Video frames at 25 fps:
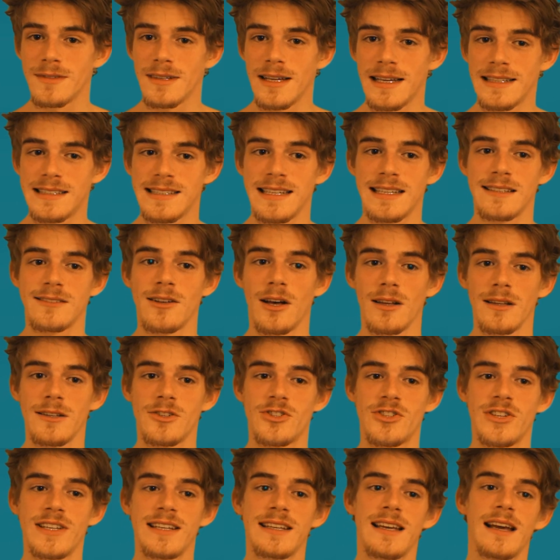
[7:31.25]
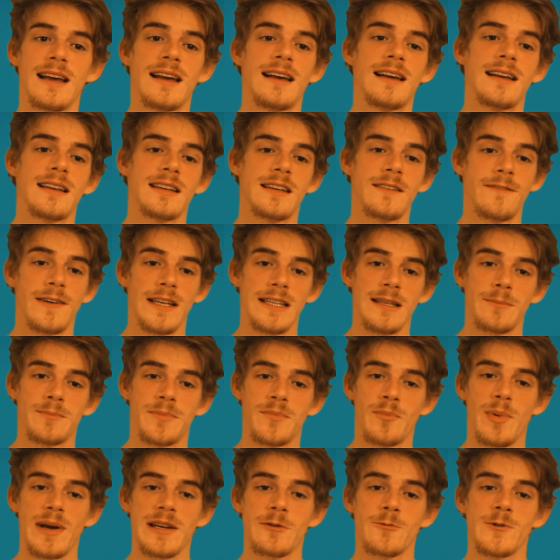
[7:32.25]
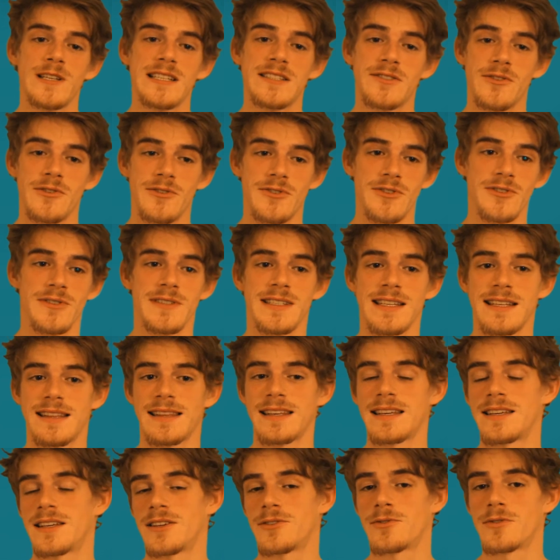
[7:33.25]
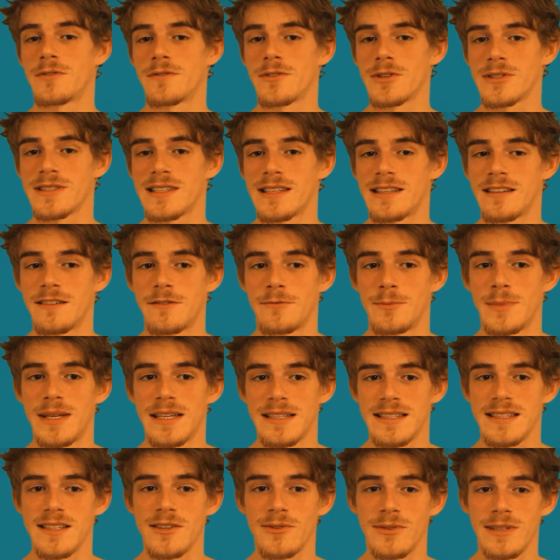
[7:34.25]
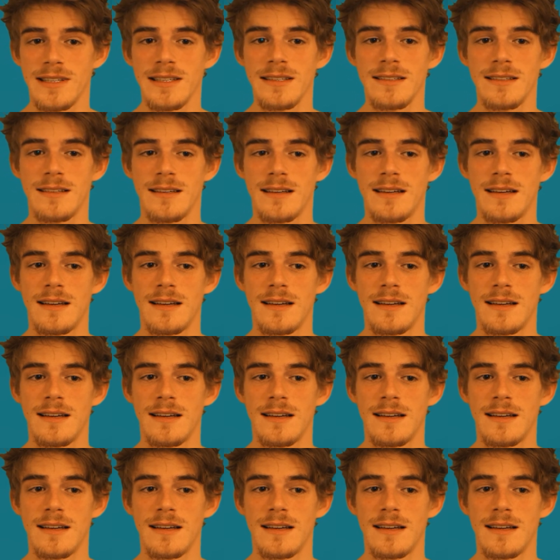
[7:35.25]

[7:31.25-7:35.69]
a technology developed by researchers at the University of Minnesota